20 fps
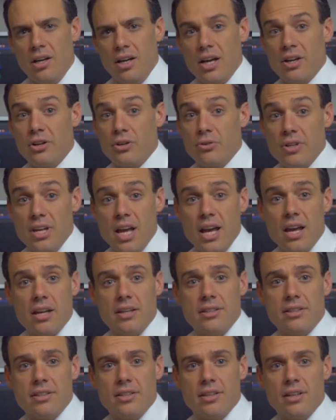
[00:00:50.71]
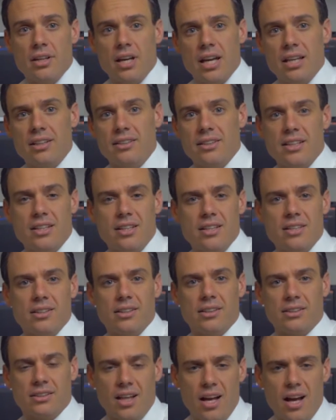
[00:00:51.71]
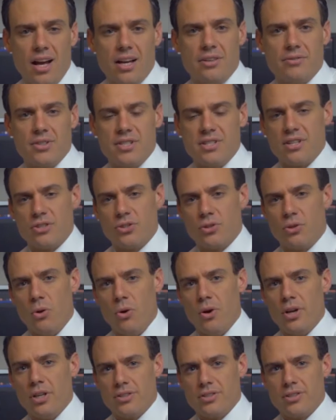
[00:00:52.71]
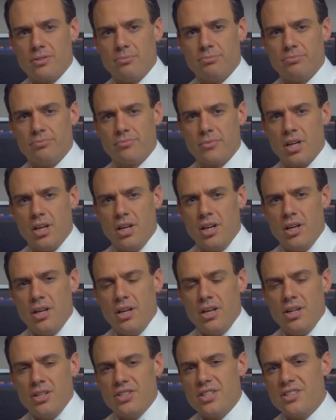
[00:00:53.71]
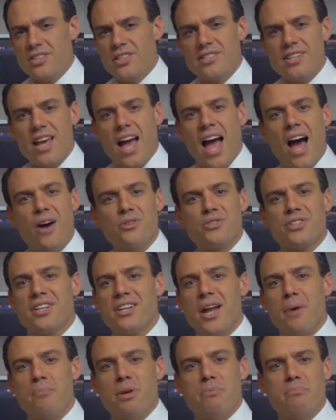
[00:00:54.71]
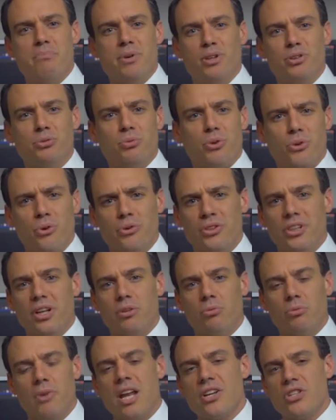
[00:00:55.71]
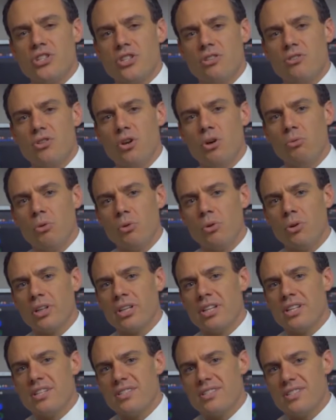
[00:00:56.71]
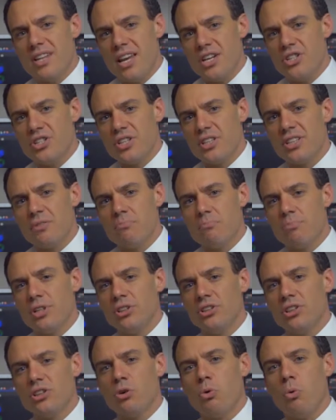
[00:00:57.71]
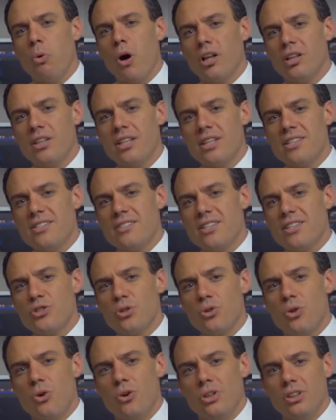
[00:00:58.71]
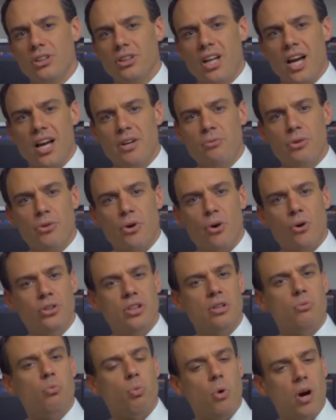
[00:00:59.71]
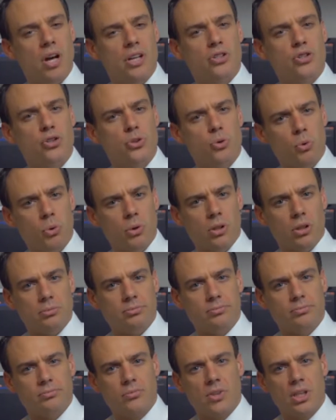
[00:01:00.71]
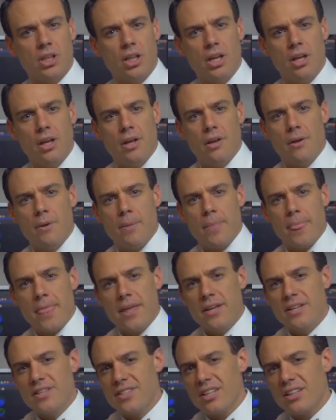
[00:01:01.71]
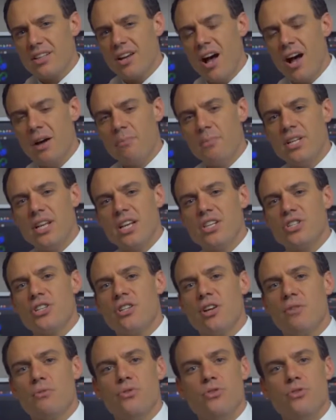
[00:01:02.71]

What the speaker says: and create a leading line of essential oils. Just as a house cannot be built with only a wrench, no organization can build a quality essential oil line with only one tool. It is the combination of